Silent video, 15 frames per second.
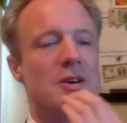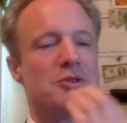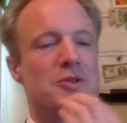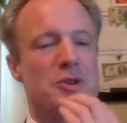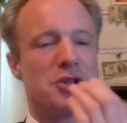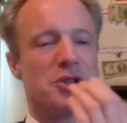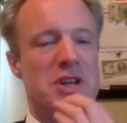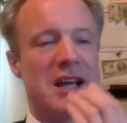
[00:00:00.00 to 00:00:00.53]

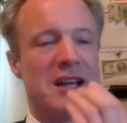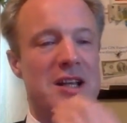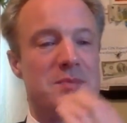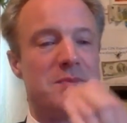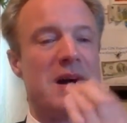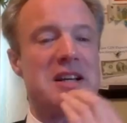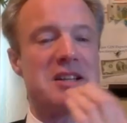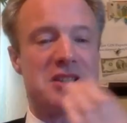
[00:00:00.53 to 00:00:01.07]
to challenge
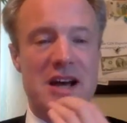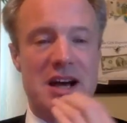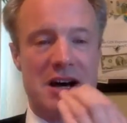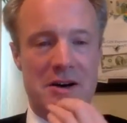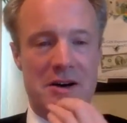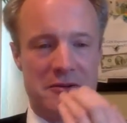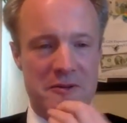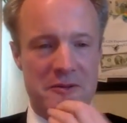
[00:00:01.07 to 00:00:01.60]

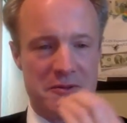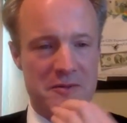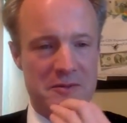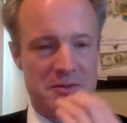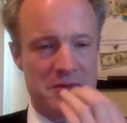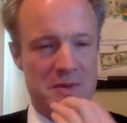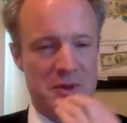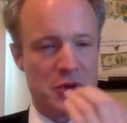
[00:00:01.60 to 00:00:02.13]
myself
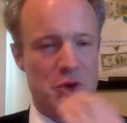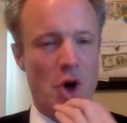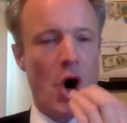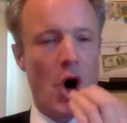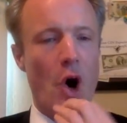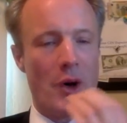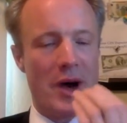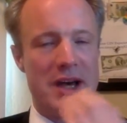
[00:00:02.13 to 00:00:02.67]
to
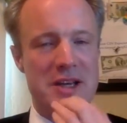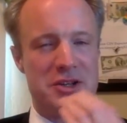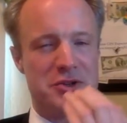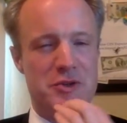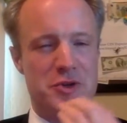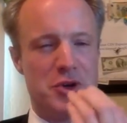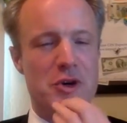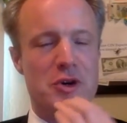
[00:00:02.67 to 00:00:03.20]
always
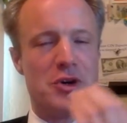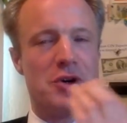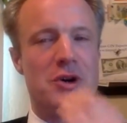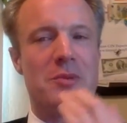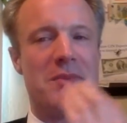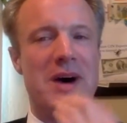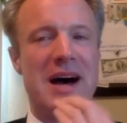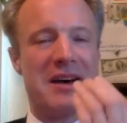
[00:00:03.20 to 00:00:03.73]
do
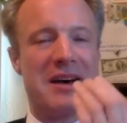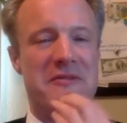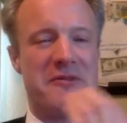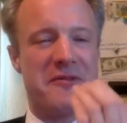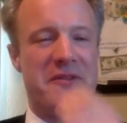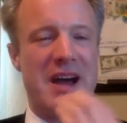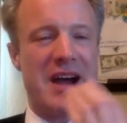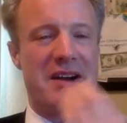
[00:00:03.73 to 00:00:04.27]
my
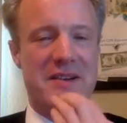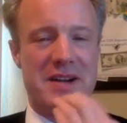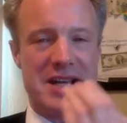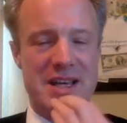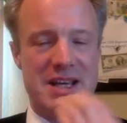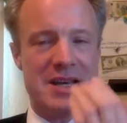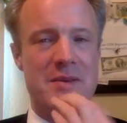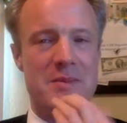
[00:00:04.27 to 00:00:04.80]

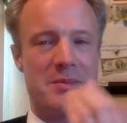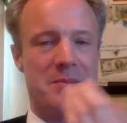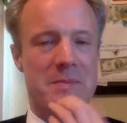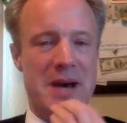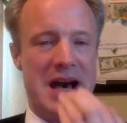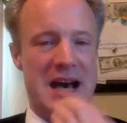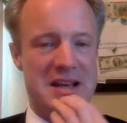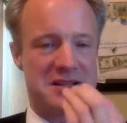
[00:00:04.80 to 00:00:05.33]
very
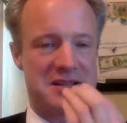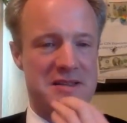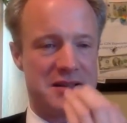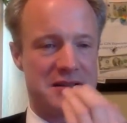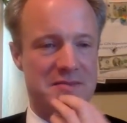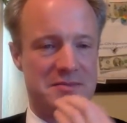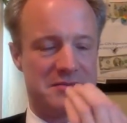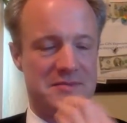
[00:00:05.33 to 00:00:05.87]
best.